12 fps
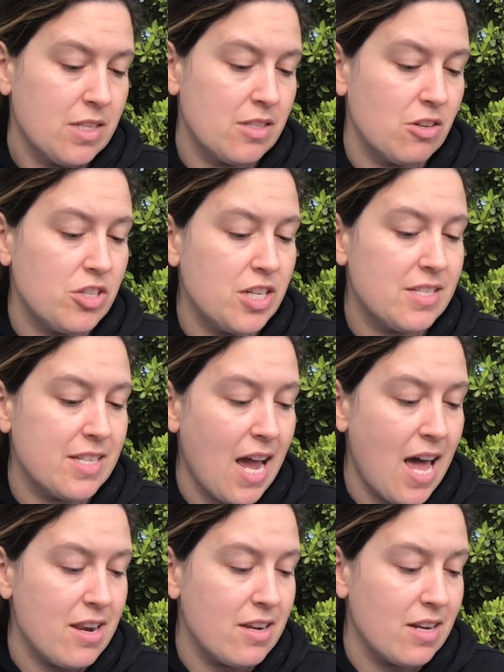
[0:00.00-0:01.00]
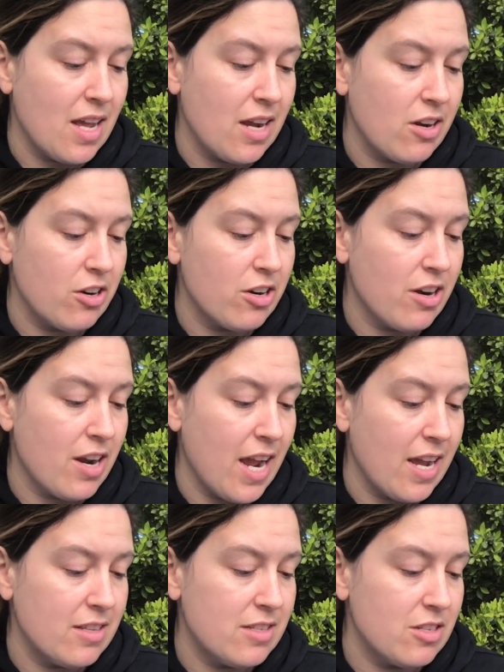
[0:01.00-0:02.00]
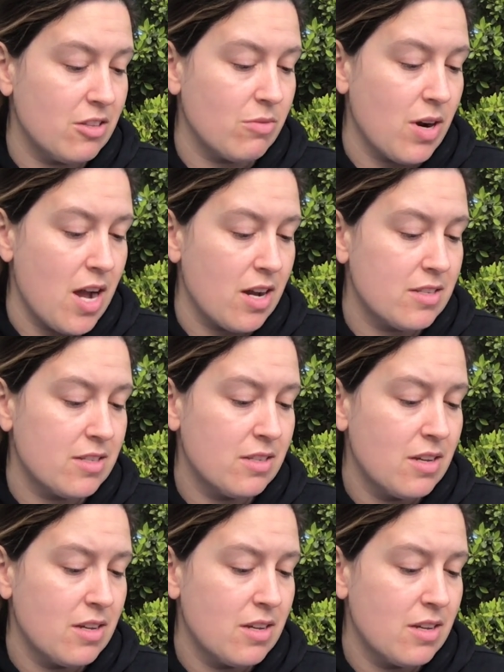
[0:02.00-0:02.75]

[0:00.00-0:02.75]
So she sat and anchored her hands to the rocks.